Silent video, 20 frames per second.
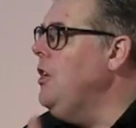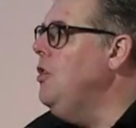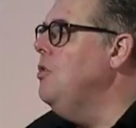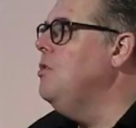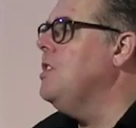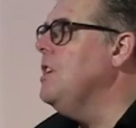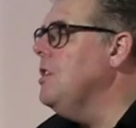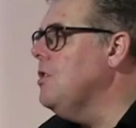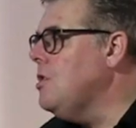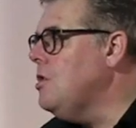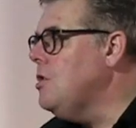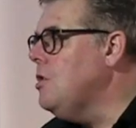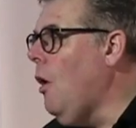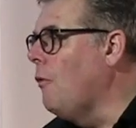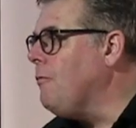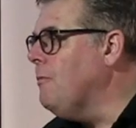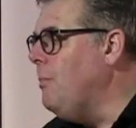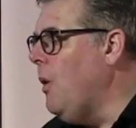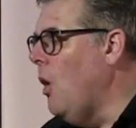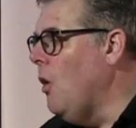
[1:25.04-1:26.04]
using a
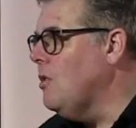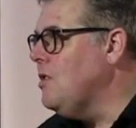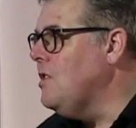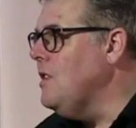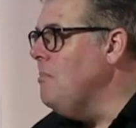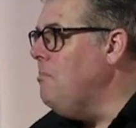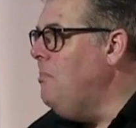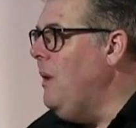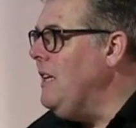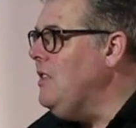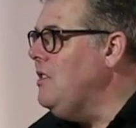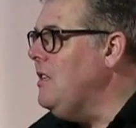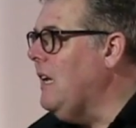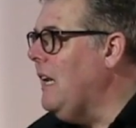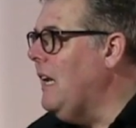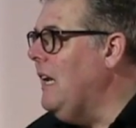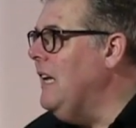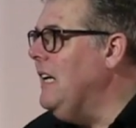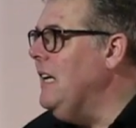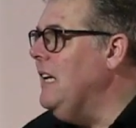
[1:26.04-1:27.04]
softbox, it
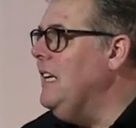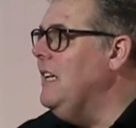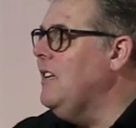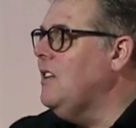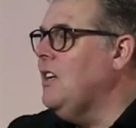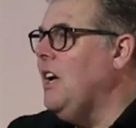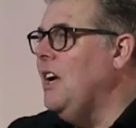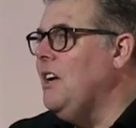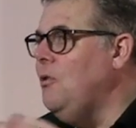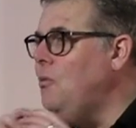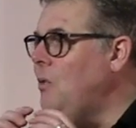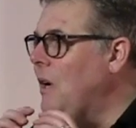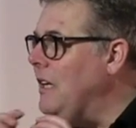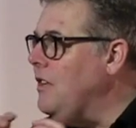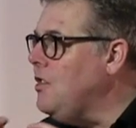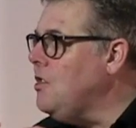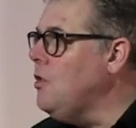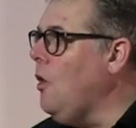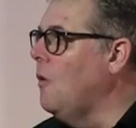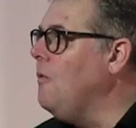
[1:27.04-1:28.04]
basically kind of really
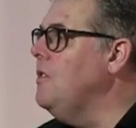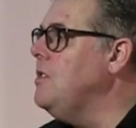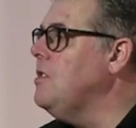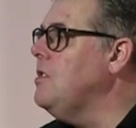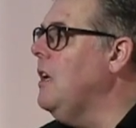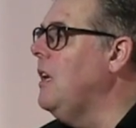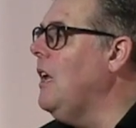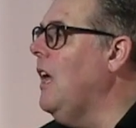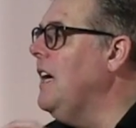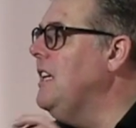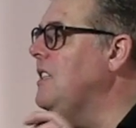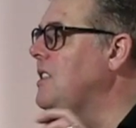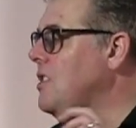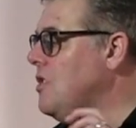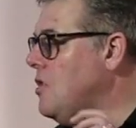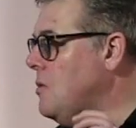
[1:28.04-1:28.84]
softens the light, it